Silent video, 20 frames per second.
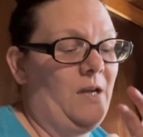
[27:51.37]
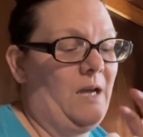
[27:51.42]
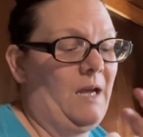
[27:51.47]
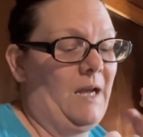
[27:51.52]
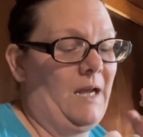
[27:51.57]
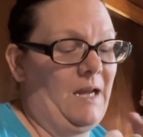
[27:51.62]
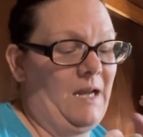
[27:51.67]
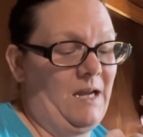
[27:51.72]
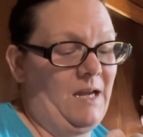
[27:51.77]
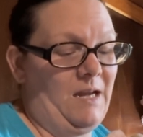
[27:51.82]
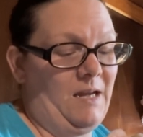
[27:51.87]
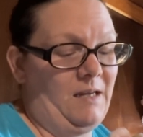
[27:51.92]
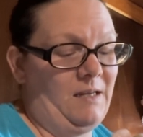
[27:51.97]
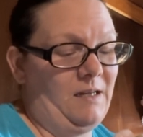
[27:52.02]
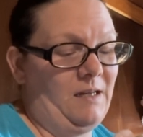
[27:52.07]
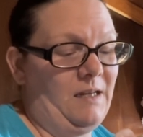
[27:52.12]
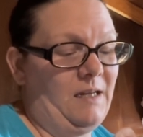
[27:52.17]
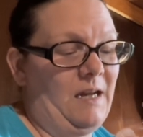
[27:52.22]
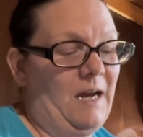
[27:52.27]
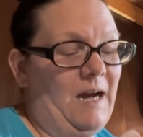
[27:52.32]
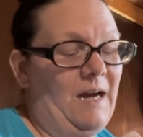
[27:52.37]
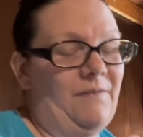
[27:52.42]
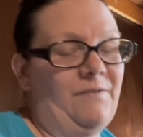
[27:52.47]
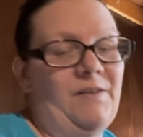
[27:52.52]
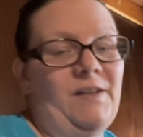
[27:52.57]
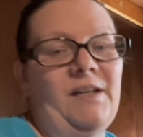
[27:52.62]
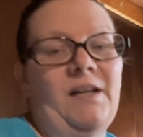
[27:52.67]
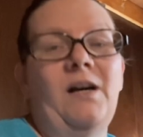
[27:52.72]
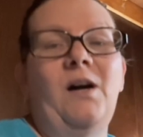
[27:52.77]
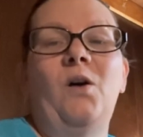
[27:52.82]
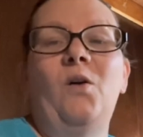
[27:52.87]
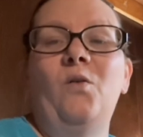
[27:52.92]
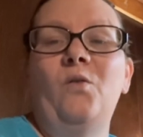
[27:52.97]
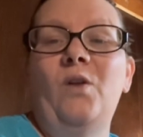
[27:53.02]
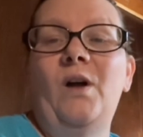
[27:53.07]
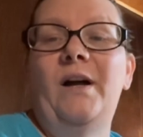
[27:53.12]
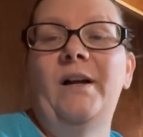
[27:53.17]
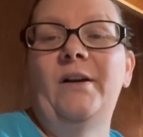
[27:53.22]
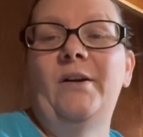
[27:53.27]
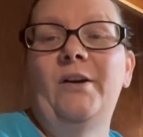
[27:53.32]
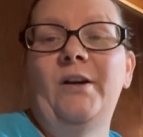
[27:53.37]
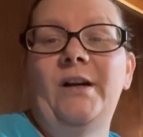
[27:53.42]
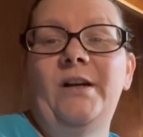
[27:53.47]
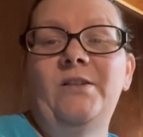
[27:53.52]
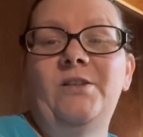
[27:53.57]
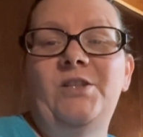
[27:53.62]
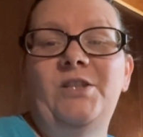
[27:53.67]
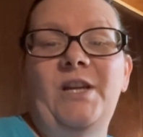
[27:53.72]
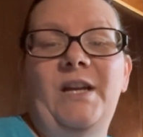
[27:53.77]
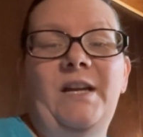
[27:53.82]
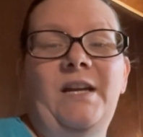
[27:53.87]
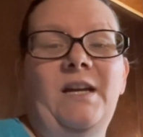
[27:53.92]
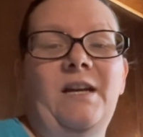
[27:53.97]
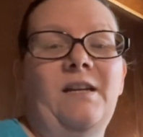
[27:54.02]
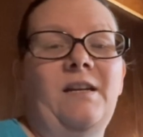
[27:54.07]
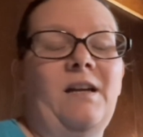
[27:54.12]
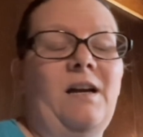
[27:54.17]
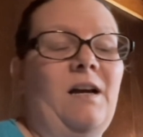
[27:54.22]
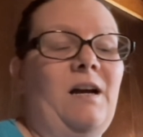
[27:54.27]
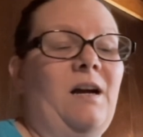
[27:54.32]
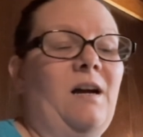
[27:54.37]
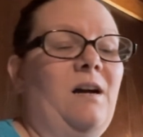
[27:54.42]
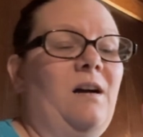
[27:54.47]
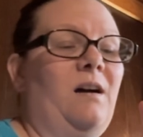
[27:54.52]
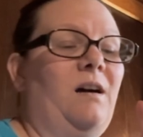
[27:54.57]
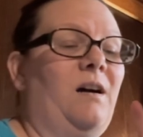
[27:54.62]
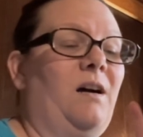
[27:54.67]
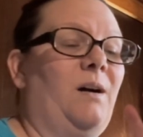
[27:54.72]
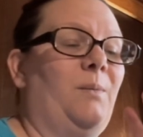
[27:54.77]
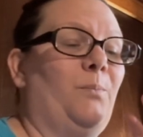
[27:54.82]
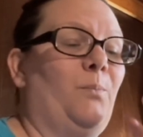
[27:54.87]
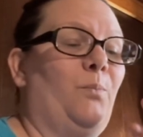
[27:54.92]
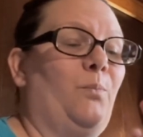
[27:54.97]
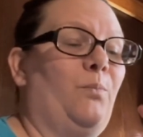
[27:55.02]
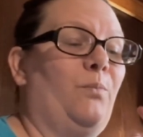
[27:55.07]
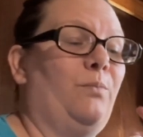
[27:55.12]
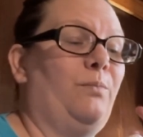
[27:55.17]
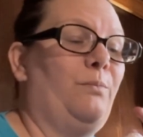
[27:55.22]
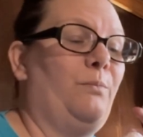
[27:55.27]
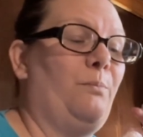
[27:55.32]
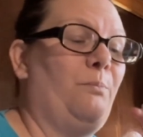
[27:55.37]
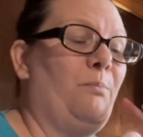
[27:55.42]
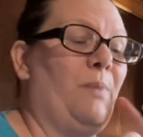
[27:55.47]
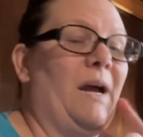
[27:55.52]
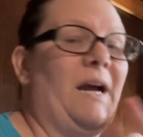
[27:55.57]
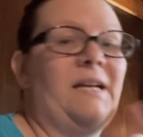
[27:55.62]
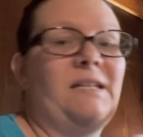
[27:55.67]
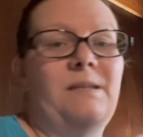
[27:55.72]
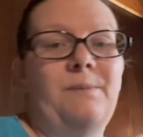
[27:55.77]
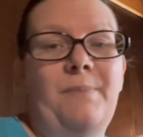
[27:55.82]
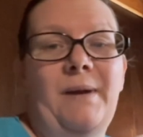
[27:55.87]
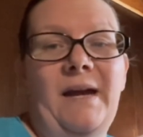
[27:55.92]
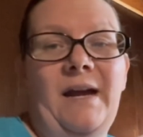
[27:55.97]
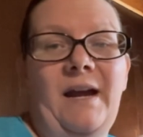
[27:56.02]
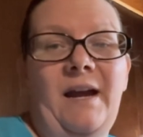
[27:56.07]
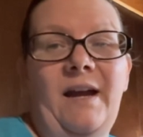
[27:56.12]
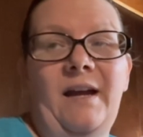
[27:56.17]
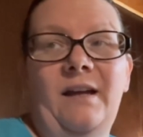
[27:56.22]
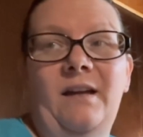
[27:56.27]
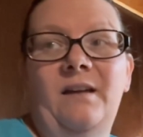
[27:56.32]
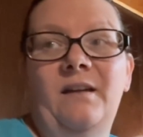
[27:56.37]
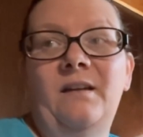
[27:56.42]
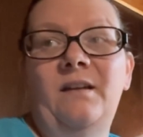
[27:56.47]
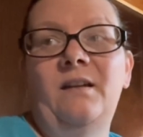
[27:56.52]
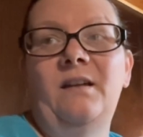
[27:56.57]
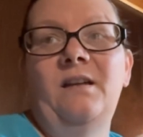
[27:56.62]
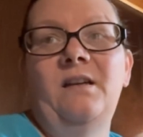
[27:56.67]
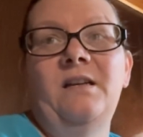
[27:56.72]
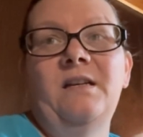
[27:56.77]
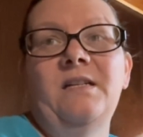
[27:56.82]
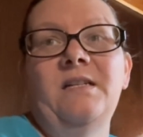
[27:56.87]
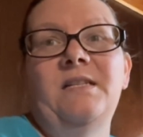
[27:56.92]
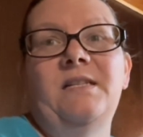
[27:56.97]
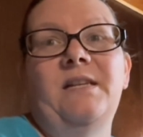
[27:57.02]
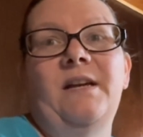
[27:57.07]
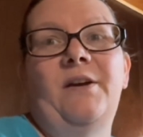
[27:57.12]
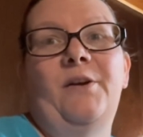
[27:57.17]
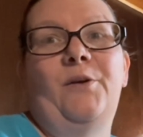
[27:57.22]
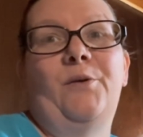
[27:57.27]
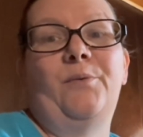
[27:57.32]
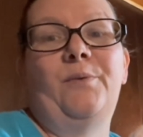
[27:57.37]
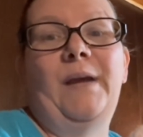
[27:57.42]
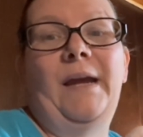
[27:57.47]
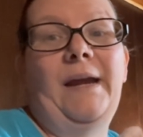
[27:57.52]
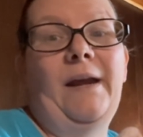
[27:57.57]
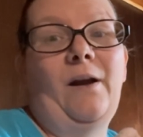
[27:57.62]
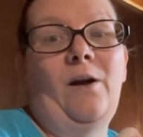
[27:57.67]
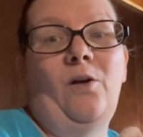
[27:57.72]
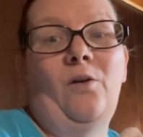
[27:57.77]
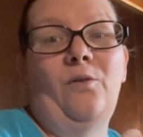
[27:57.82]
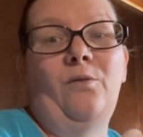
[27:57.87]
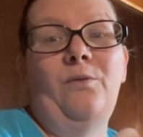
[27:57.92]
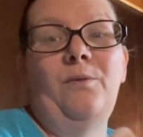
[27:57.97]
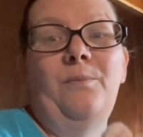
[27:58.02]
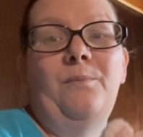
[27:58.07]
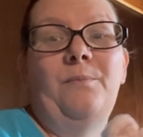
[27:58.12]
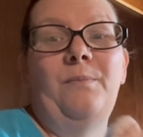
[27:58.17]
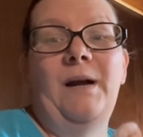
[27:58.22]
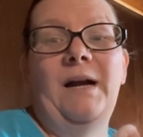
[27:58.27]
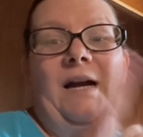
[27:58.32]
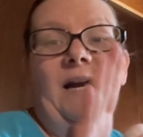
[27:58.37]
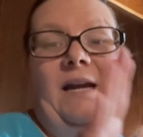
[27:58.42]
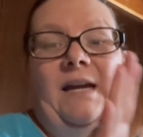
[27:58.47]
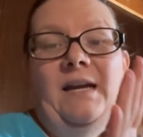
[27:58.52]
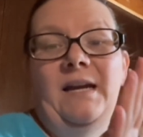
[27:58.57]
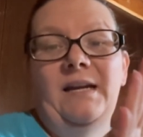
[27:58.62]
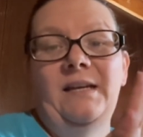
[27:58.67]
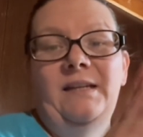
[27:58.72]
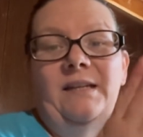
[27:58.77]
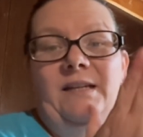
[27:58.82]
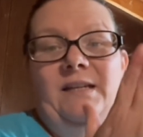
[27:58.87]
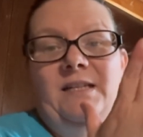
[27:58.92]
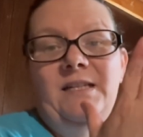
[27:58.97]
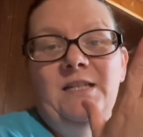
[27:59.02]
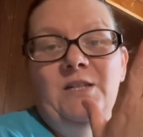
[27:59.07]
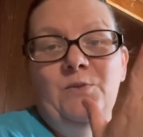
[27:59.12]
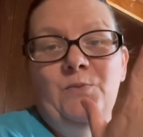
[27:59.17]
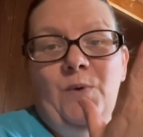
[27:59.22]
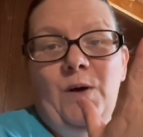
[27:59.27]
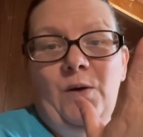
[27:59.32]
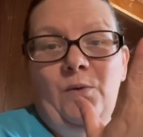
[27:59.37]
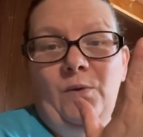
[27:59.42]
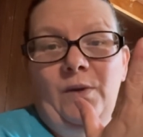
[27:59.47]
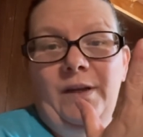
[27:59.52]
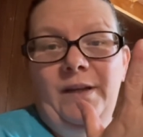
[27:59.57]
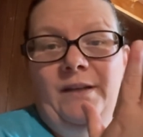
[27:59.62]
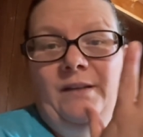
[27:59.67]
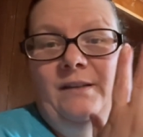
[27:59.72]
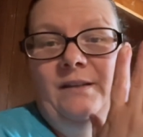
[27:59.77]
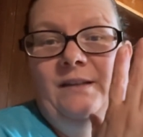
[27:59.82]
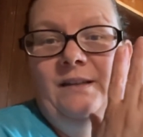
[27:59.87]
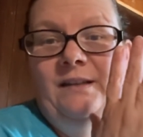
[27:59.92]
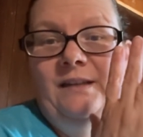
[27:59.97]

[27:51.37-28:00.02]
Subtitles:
And I did a whole lot of crocheting back to back, so now my hand is swollen